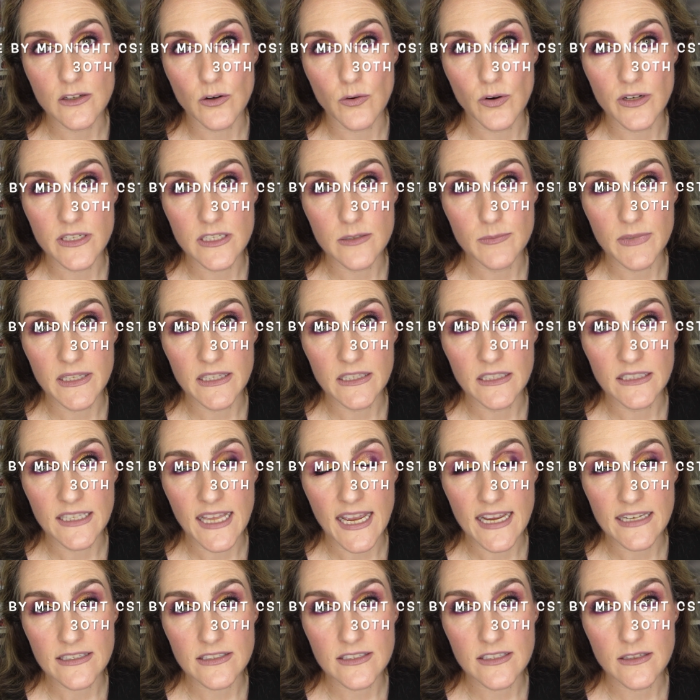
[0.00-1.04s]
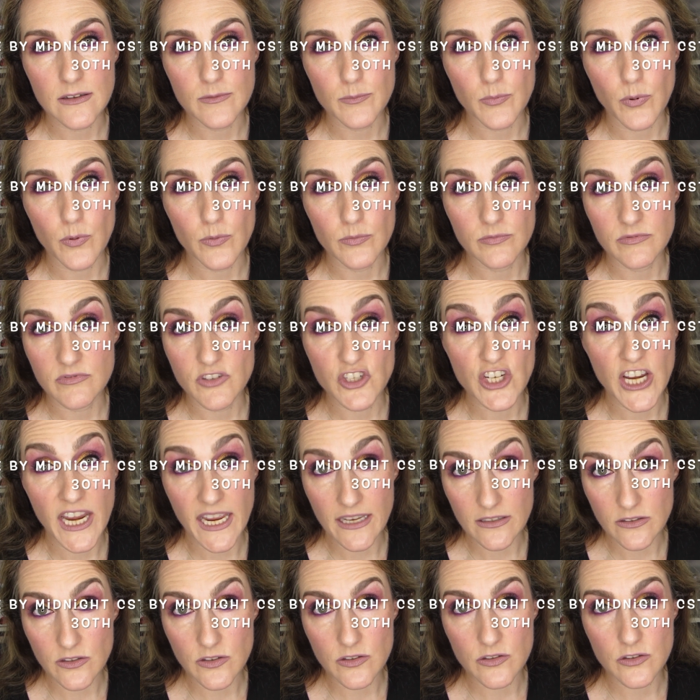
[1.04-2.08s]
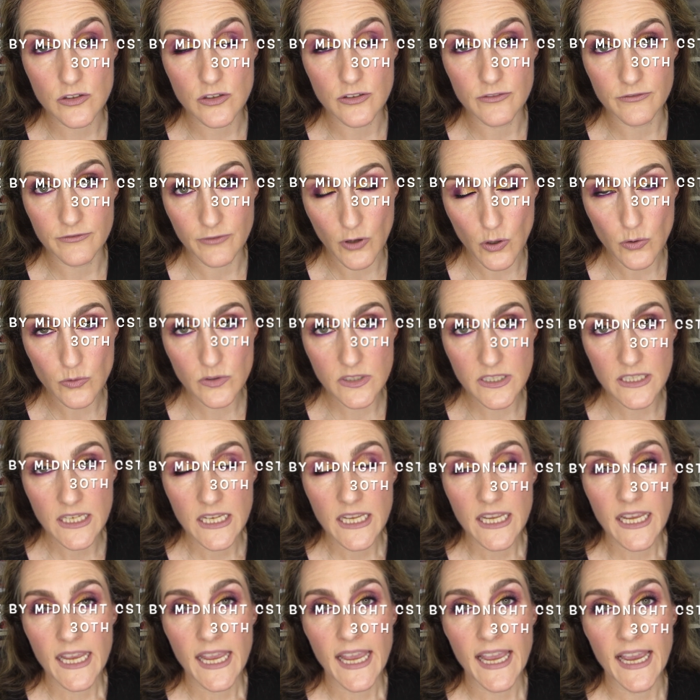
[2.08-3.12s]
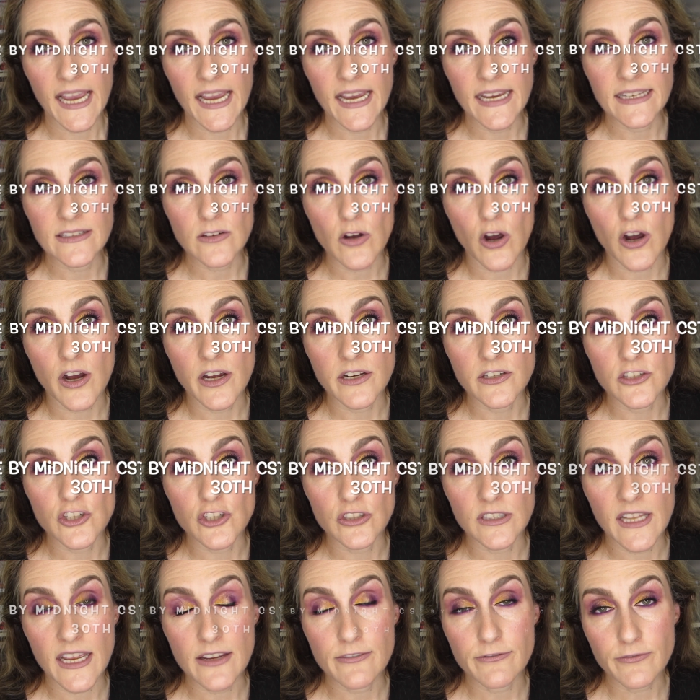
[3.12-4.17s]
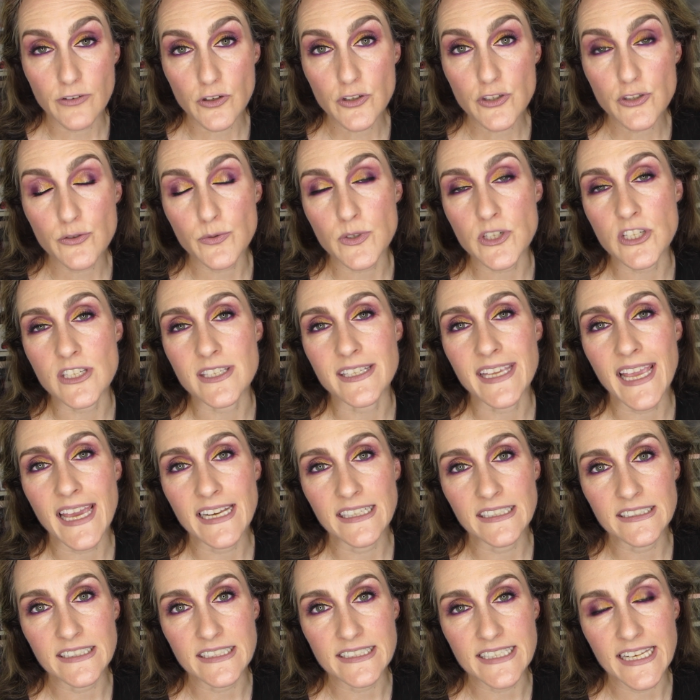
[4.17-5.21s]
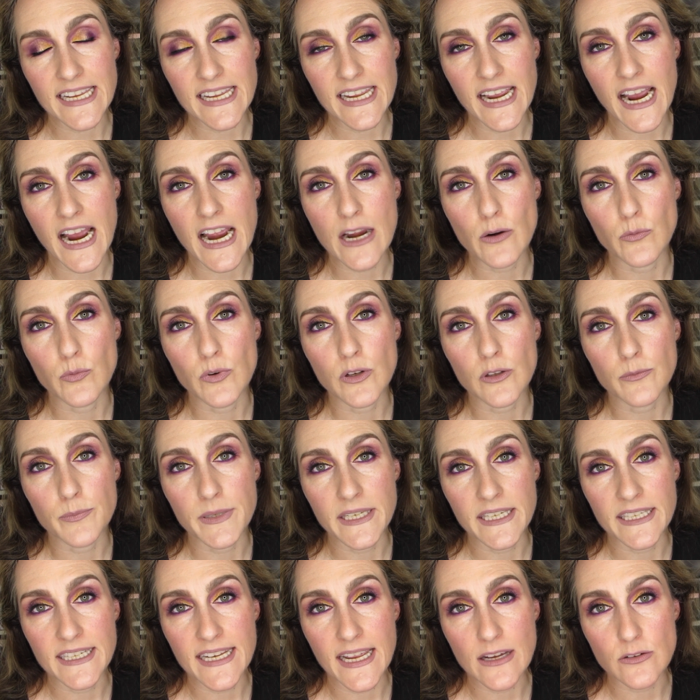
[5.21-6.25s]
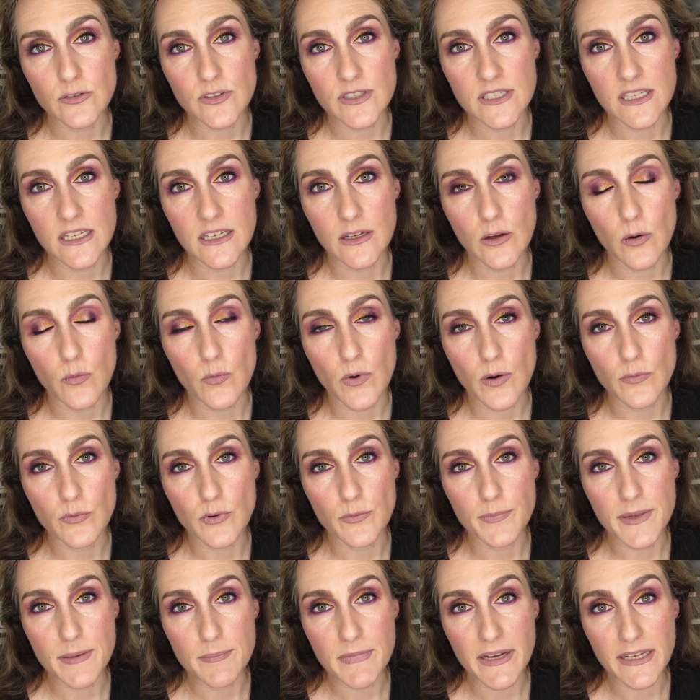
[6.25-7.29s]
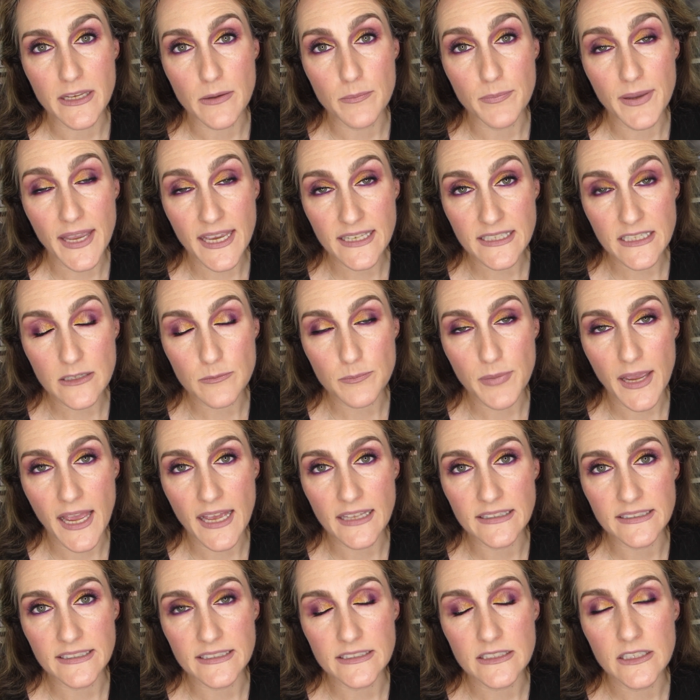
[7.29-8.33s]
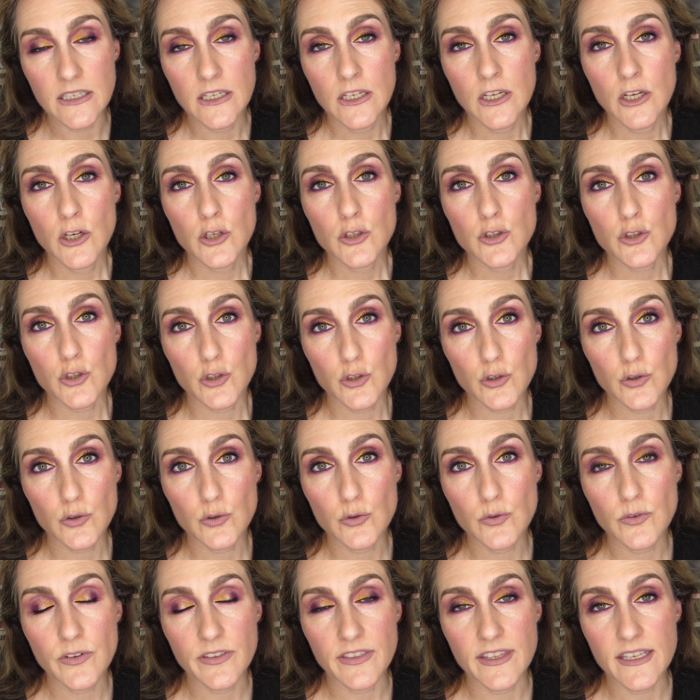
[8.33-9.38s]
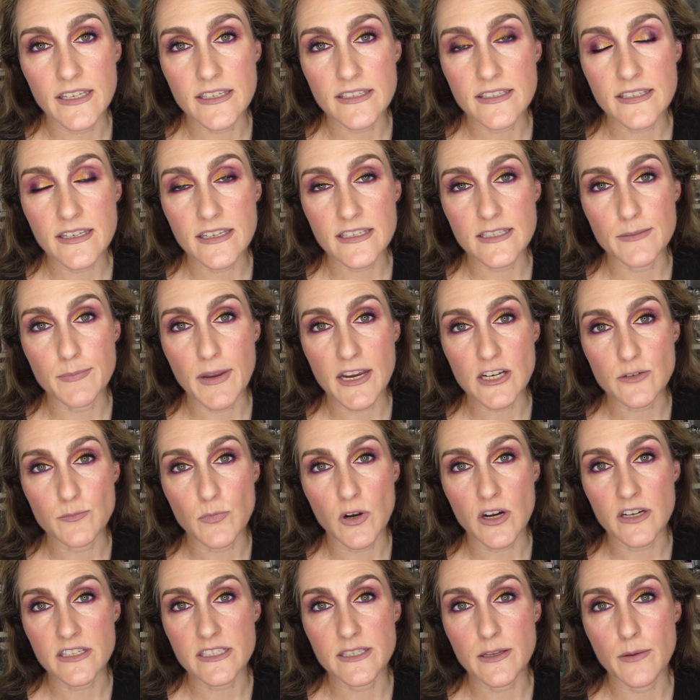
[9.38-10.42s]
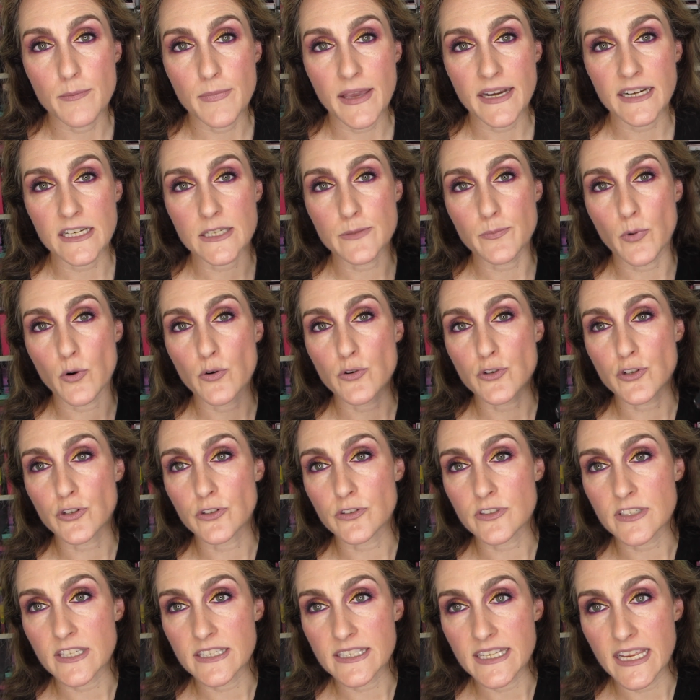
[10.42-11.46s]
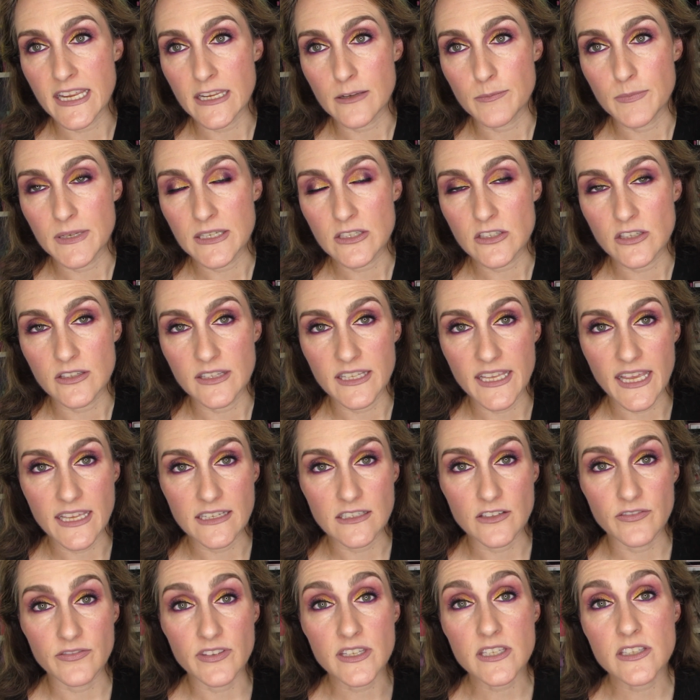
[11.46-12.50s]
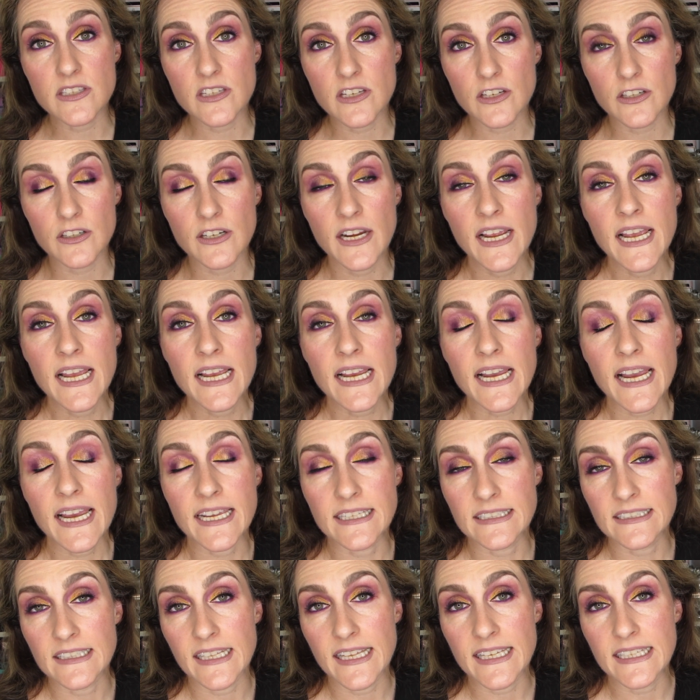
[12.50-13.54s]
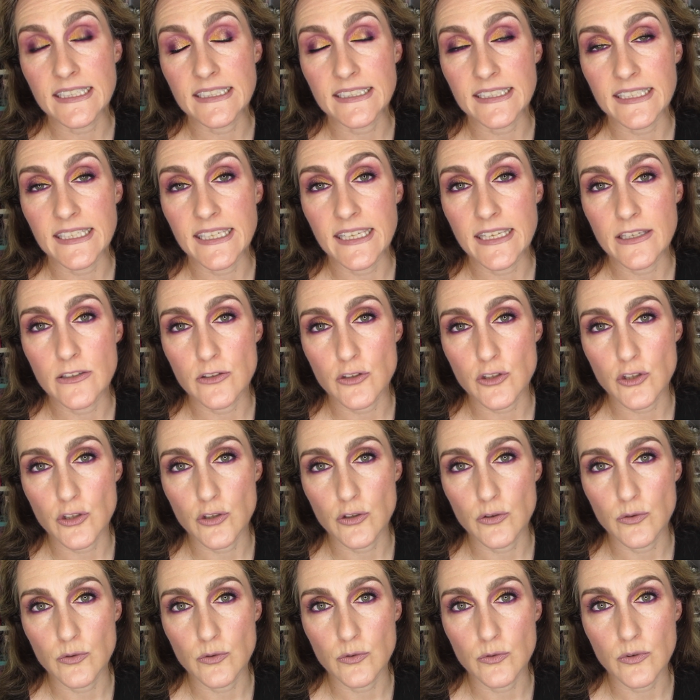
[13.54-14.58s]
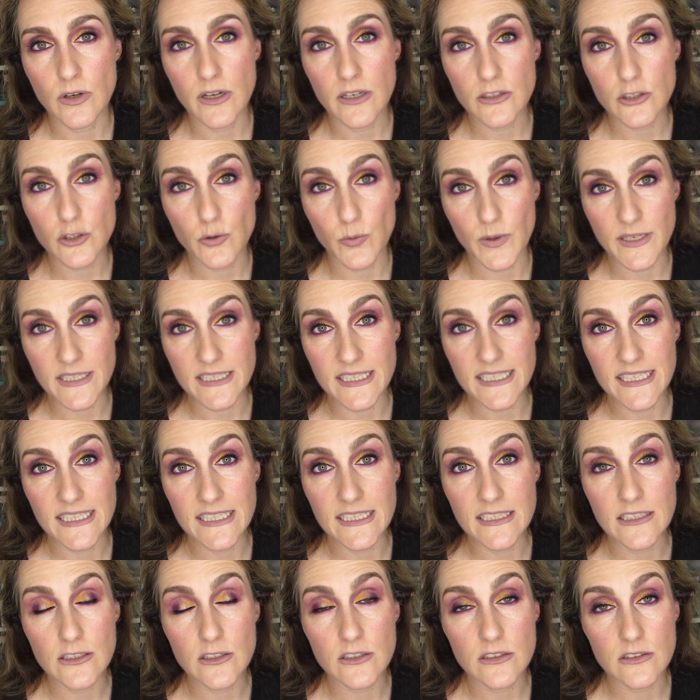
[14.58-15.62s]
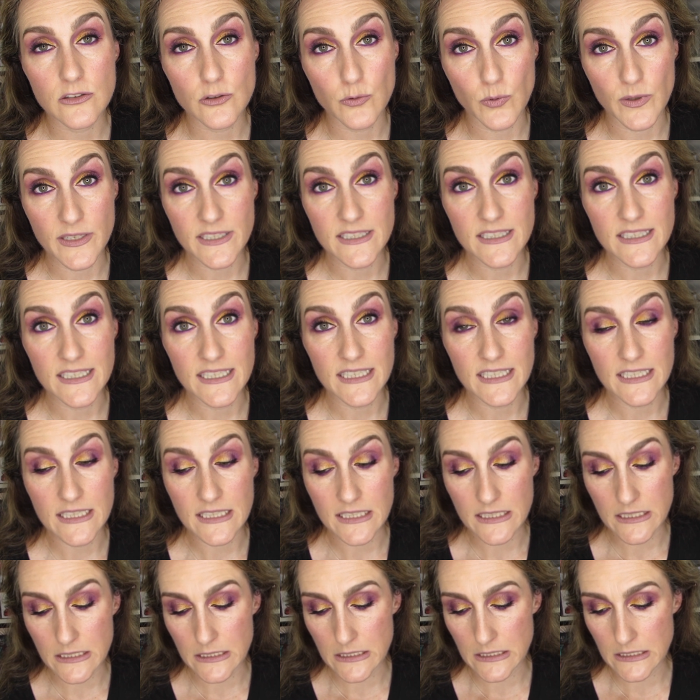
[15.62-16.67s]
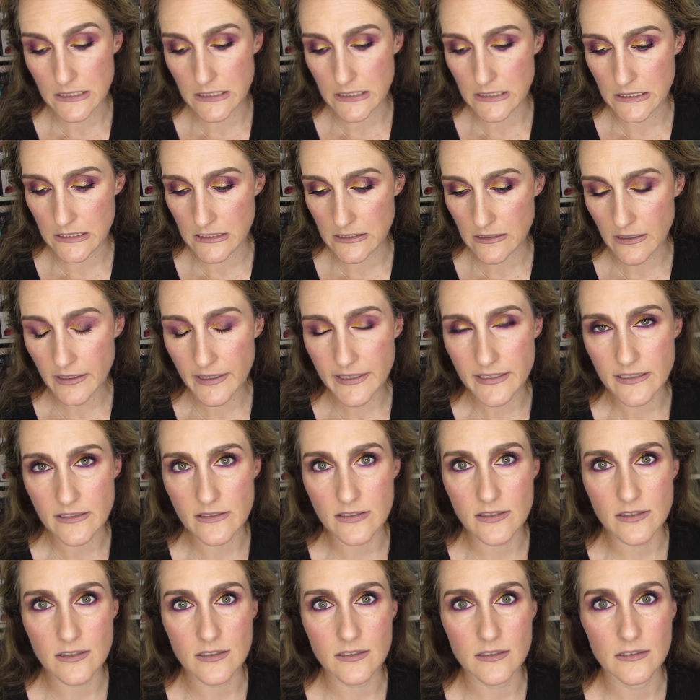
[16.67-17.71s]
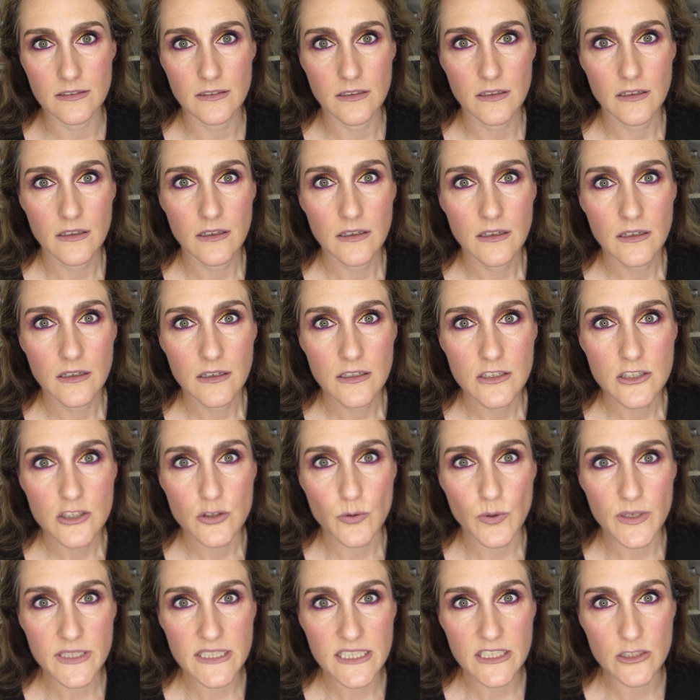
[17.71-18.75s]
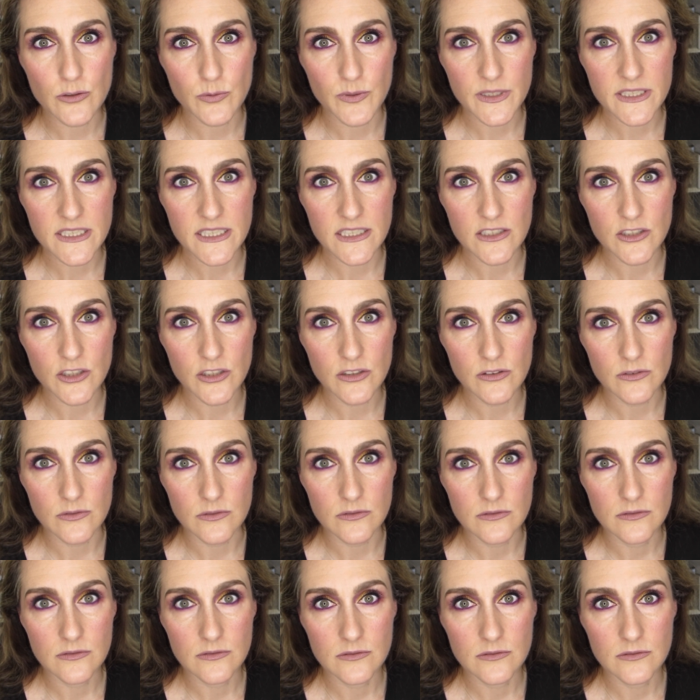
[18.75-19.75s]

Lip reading: going to be the last chance to vote. And on July 1st, which is Canada Day, I will be announcing what will be my companion palette to this Smashbox Matte Exposure to take me to the end of this year and likely into 2022.